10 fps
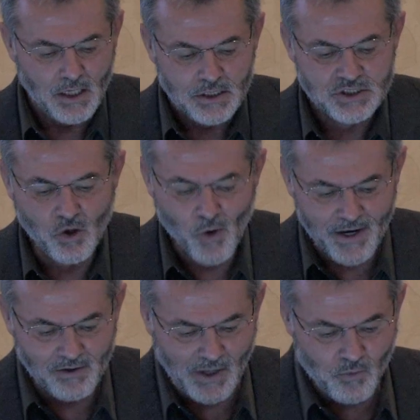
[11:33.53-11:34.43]
So
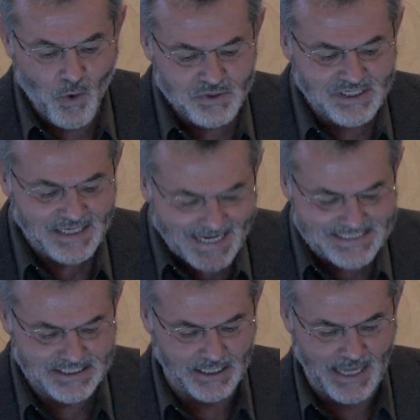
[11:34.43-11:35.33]
what was the
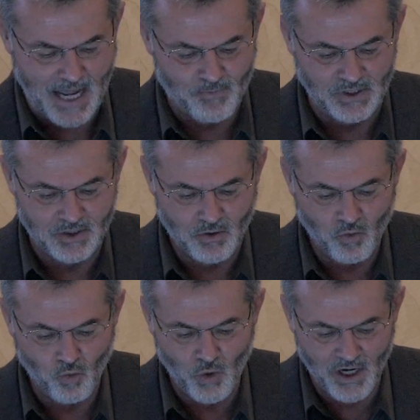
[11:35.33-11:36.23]
next thing happened?
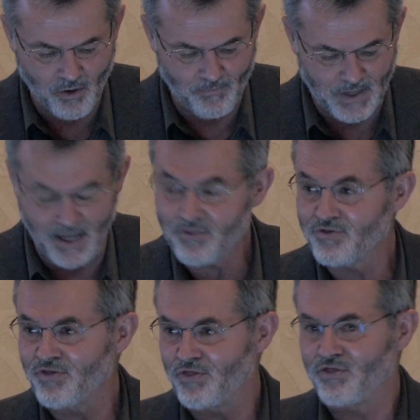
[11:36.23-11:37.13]
Well,
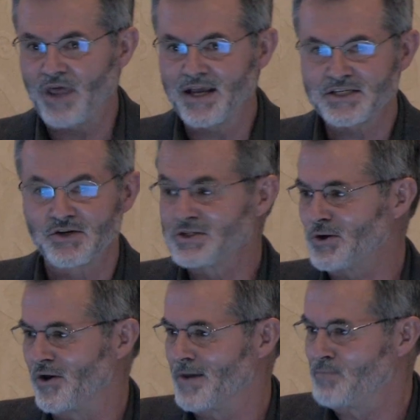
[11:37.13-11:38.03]
thanks to
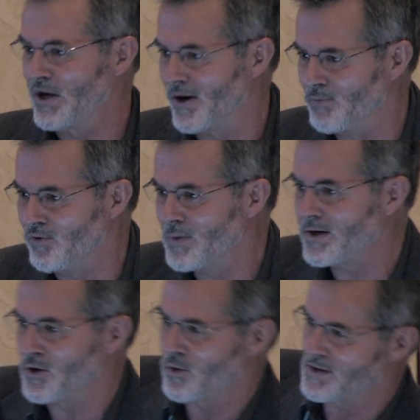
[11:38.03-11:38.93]
sort of the peer movement,
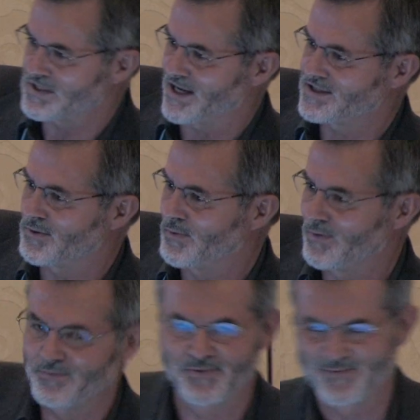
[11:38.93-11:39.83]
who I was asked to
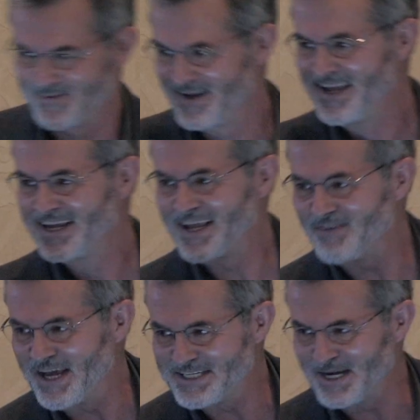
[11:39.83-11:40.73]
give a
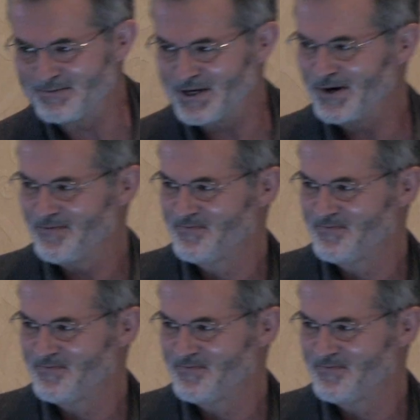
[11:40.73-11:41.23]
heads up to.